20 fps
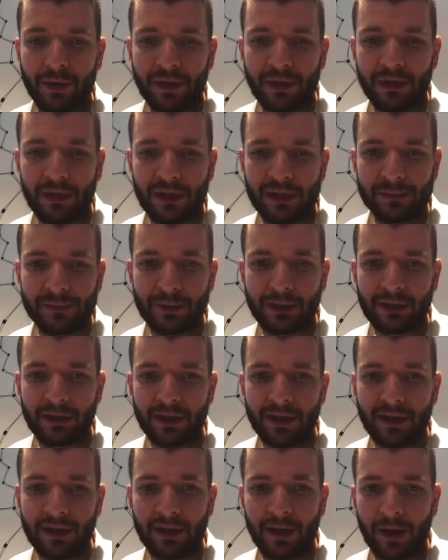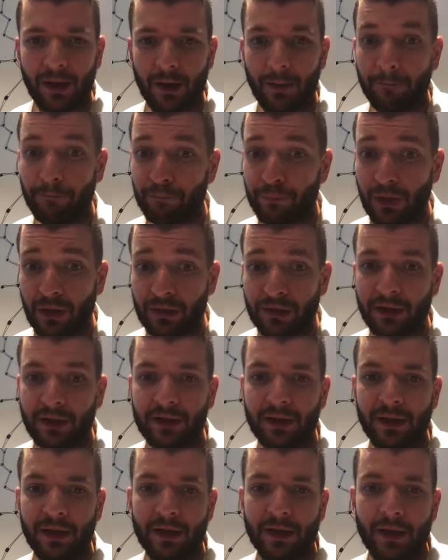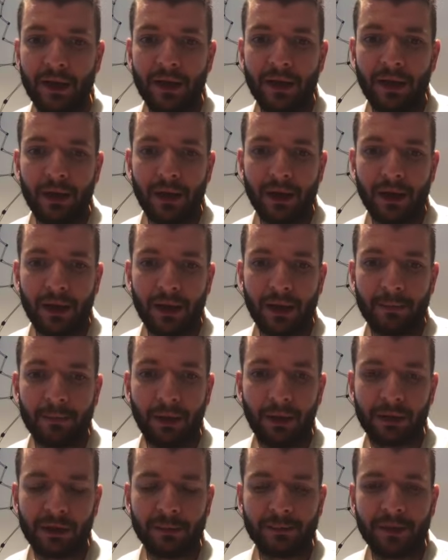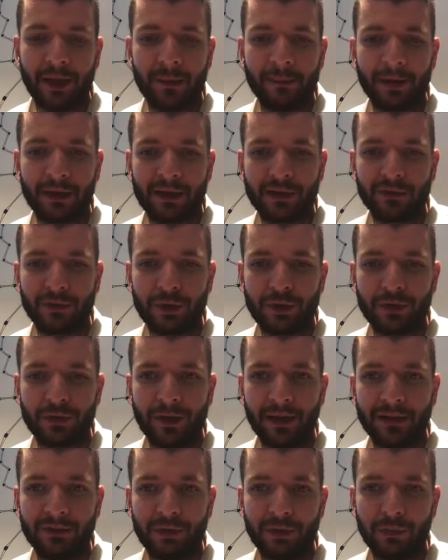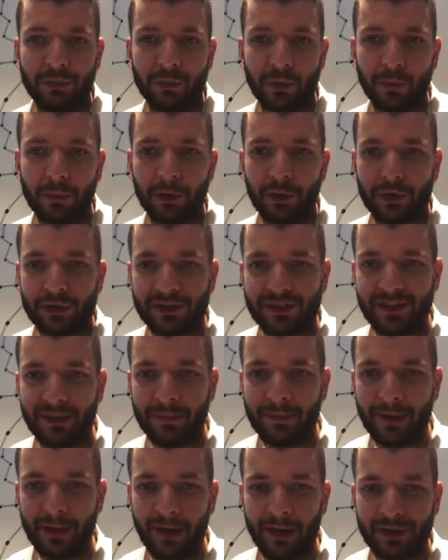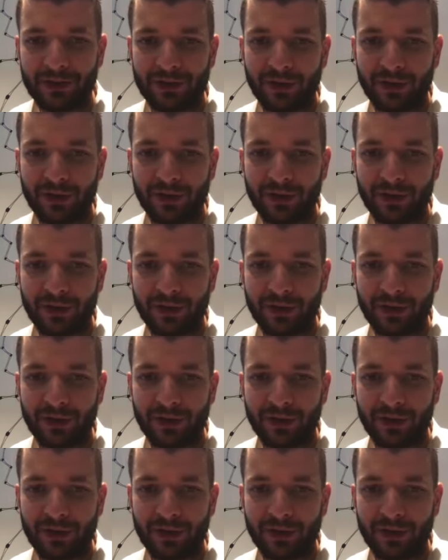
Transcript: right? Cost per click, link click multiplied by conversion rate will be your CPA.